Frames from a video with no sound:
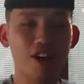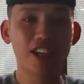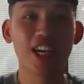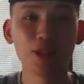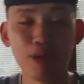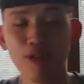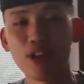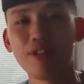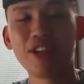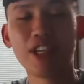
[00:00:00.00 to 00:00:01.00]
Alright guys,
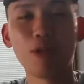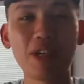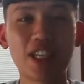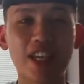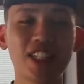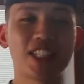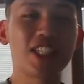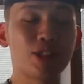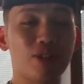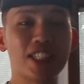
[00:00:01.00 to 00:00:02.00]
before the video begins, I
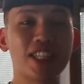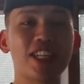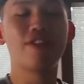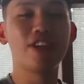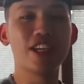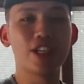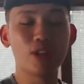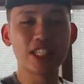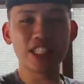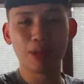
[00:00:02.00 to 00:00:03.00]
just want to say, if you didn't
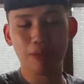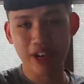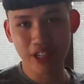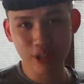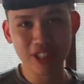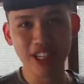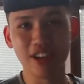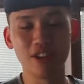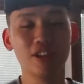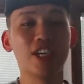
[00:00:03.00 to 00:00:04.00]
know, this is a brand new
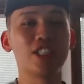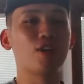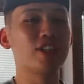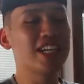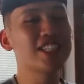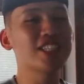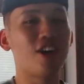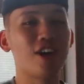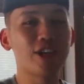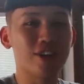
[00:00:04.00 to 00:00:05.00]
channel, so the chances
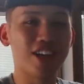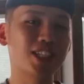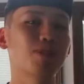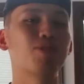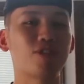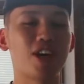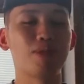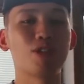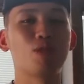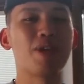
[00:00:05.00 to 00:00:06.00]
are you're not
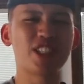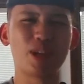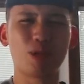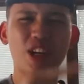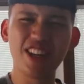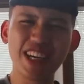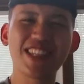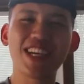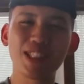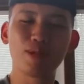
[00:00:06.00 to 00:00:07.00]
subscribed, so make sure to
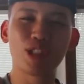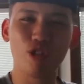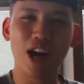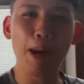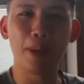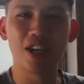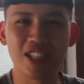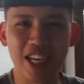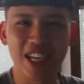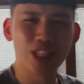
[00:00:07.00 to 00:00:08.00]
click that subscribe
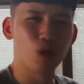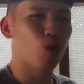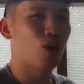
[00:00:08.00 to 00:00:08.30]
button, and in the